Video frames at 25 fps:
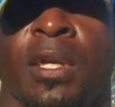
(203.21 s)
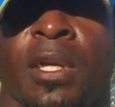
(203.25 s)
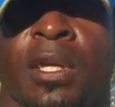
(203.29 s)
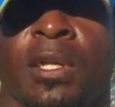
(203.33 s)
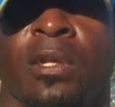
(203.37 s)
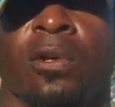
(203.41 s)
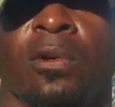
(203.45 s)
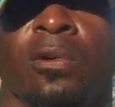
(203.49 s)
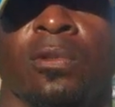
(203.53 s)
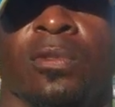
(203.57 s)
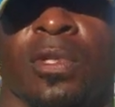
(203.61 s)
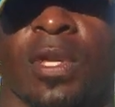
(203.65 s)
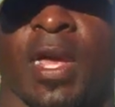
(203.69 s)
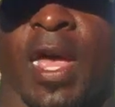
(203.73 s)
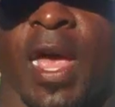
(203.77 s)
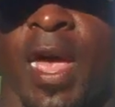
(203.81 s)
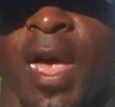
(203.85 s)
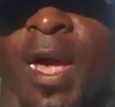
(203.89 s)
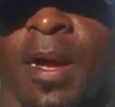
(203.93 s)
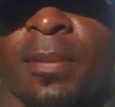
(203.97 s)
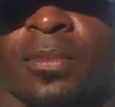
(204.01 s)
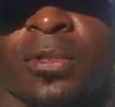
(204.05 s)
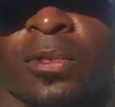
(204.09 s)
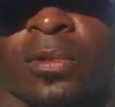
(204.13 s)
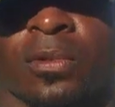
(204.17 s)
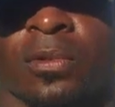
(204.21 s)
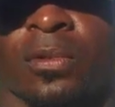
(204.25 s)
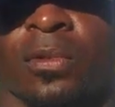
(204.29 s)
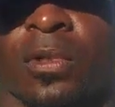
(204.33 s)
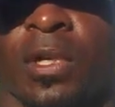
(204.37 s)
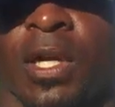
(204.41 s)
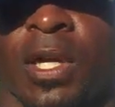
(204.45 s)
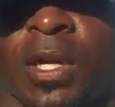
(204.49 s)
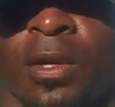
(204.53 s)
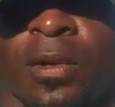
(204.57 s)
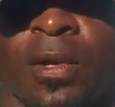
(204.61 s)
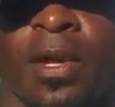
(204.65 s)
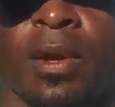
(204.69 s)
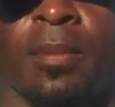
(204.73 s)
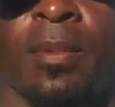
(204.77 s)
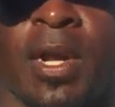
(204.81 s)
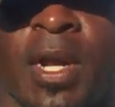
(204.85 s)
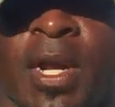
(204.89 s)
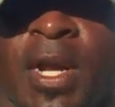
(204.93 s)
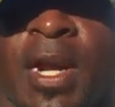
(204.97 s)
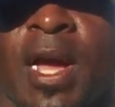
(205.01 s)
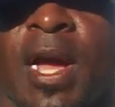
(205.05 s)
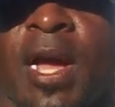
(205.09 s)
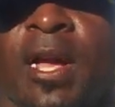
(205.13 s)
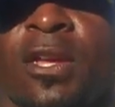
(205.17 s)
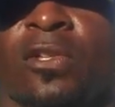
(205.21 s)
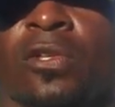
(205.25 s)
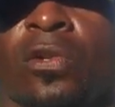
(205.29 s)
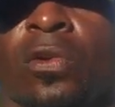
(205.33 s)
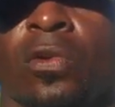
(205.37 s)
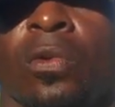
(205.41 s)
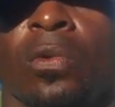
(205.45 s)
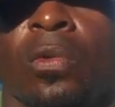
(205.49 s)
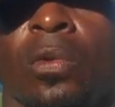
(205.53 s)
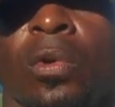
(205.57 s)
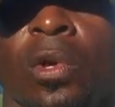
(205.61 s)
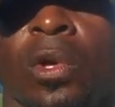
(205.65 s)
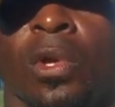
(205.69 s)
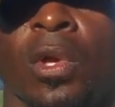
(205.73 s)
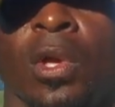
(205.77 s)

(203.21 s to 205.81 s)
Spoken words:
in those camps coming out of high school.